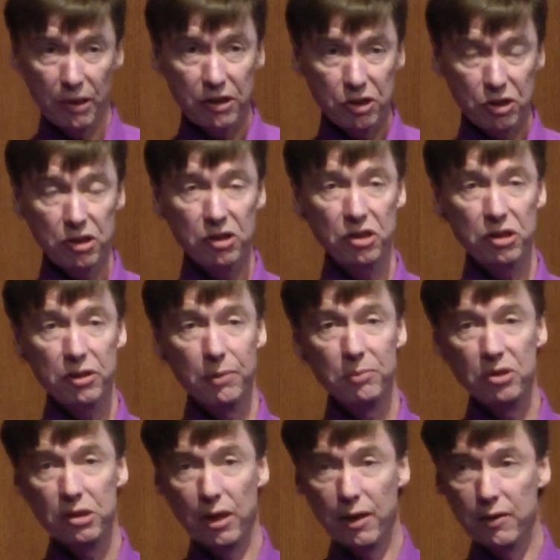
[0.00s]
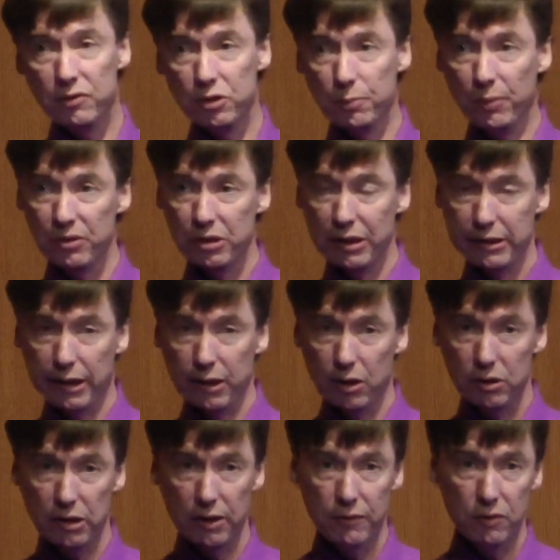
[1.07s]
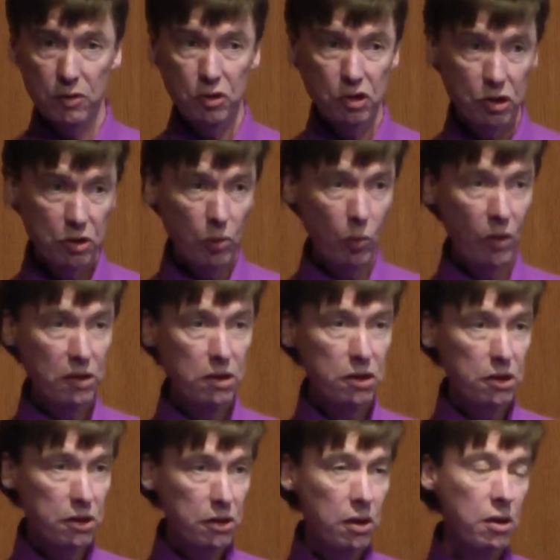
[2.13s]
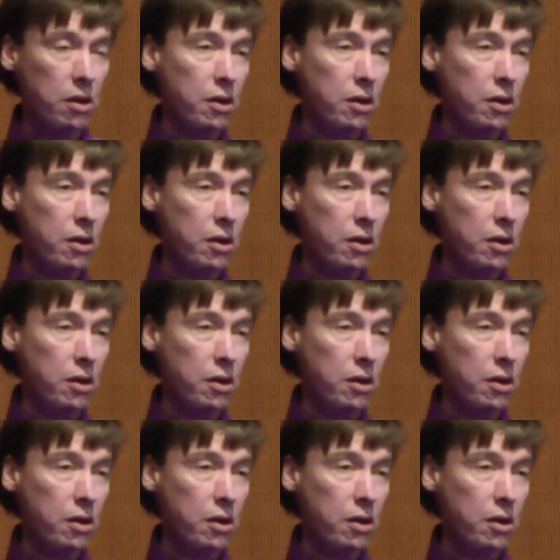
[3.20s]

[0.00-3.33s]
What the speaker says: patients themselves, but the caregivers, the ones,